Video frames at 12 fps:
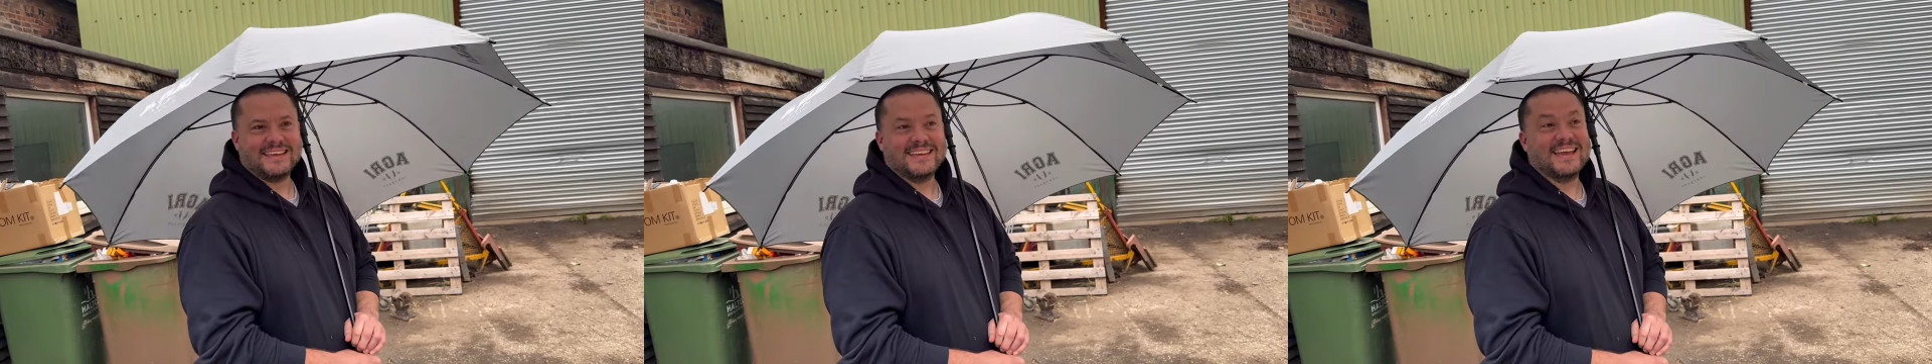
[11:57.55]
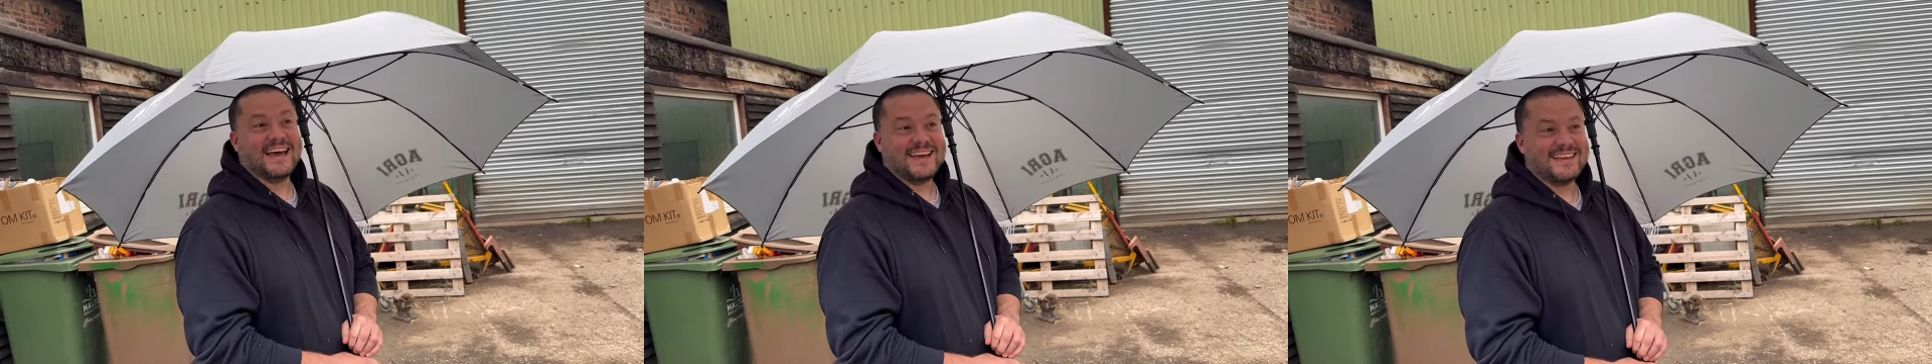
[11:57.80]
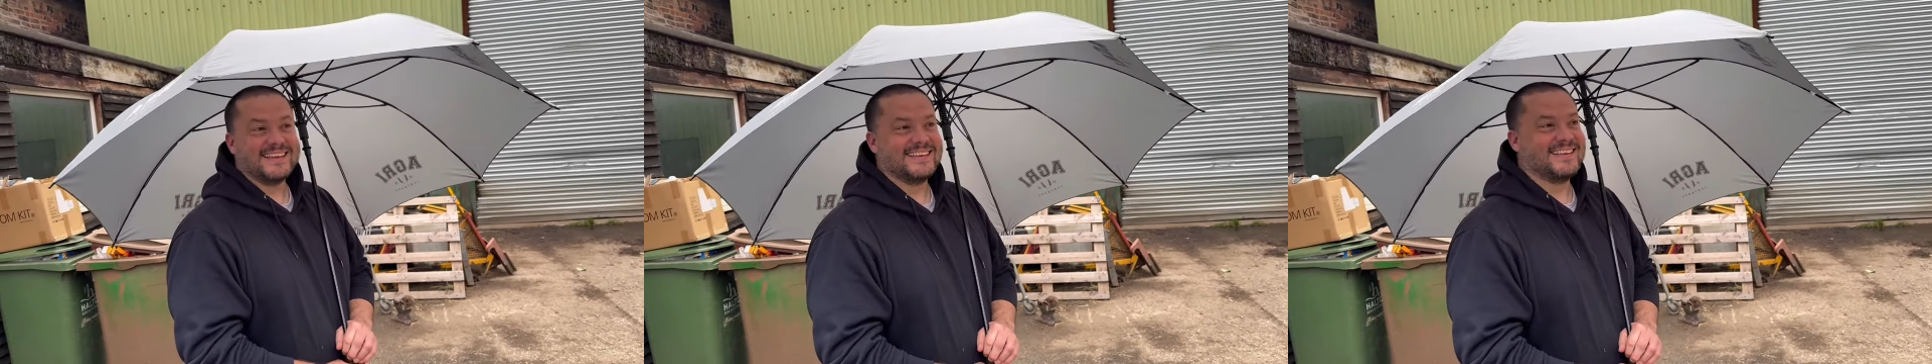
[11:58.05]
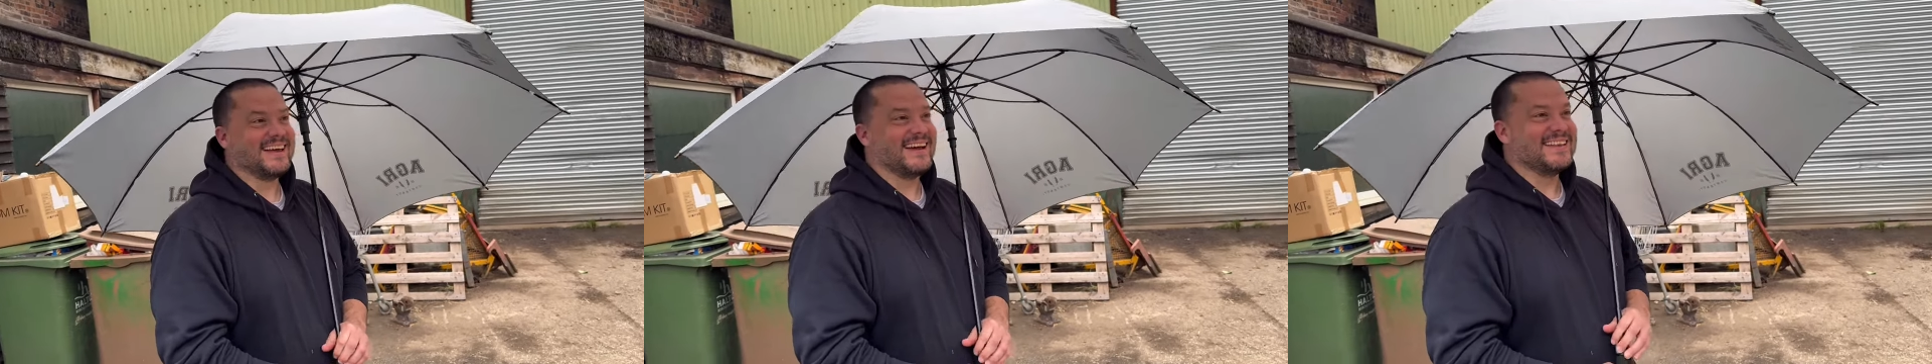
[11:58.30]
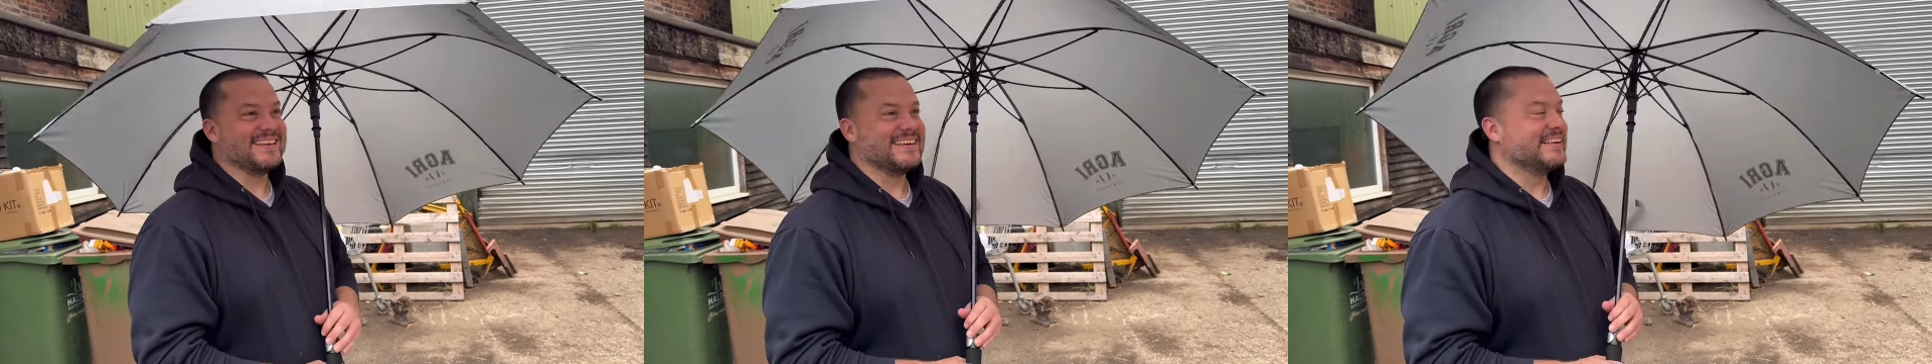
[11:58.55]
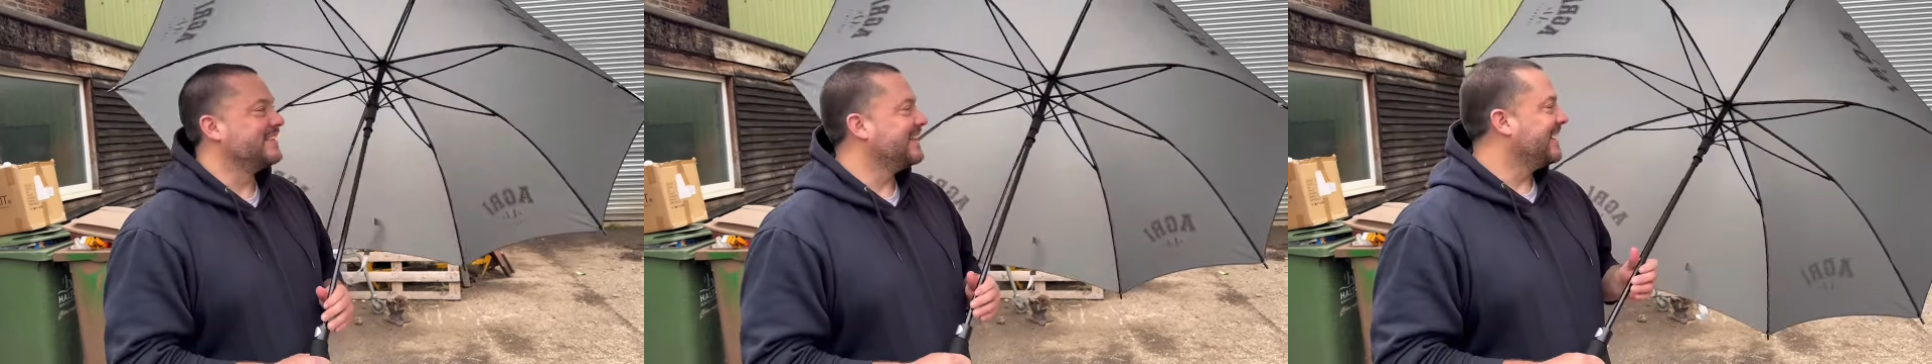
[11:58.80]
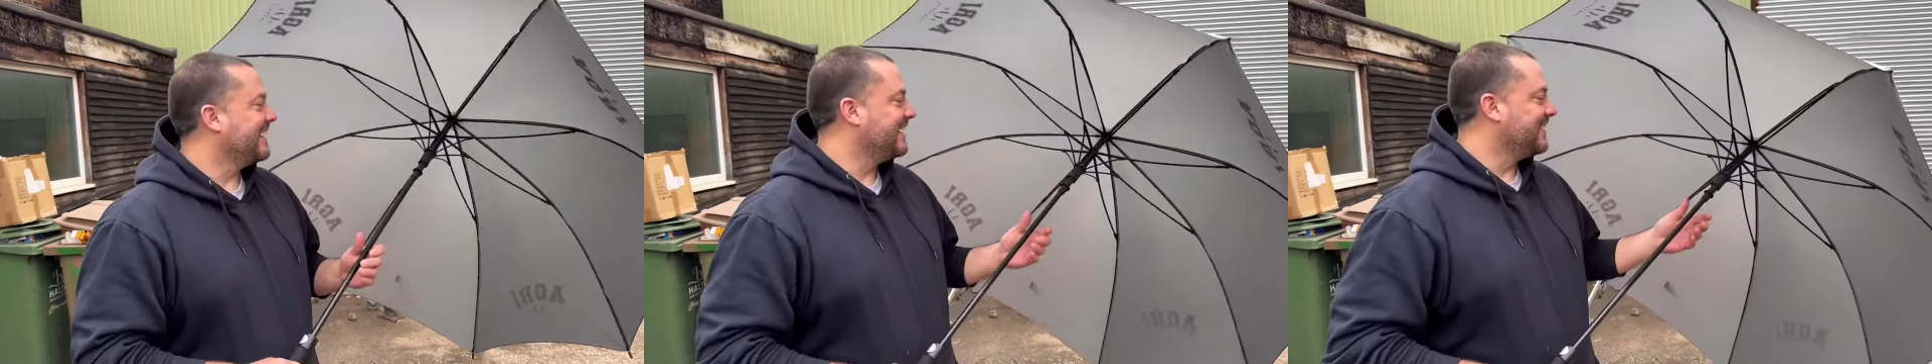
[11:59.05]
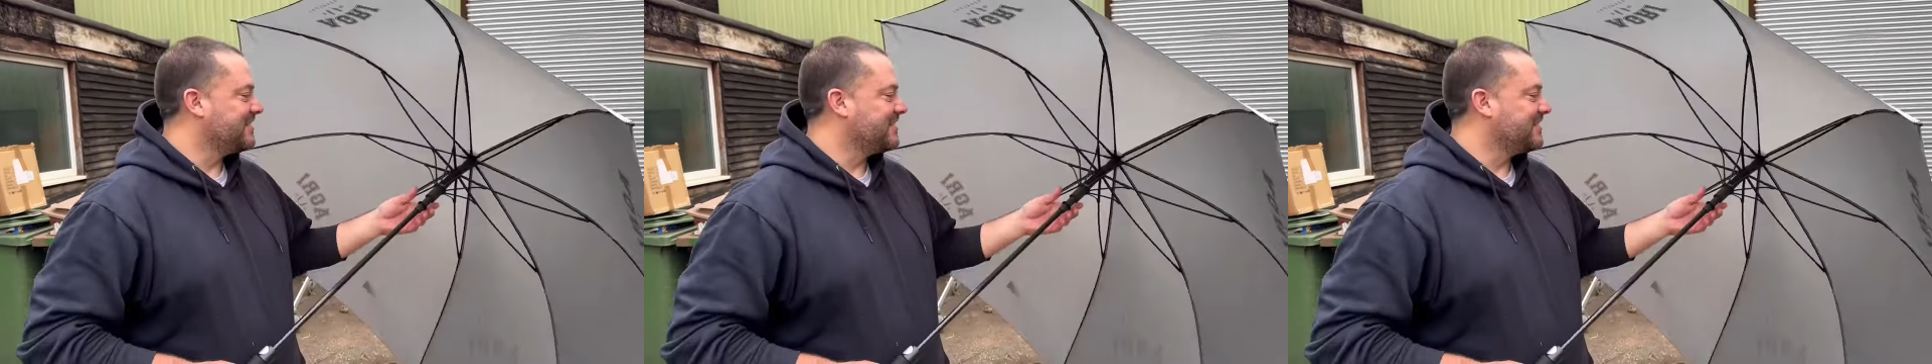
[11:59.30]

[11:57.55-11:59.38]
Yeah, the ideal uh,